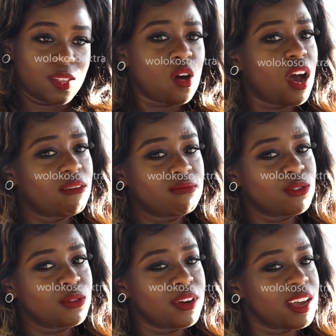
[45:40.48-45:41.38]
No, I
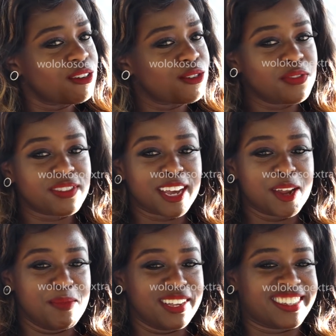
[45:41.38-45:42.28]
don't know if it's
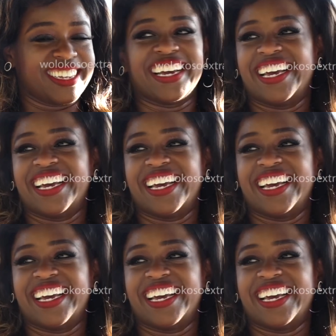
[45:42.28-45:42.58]
enemies.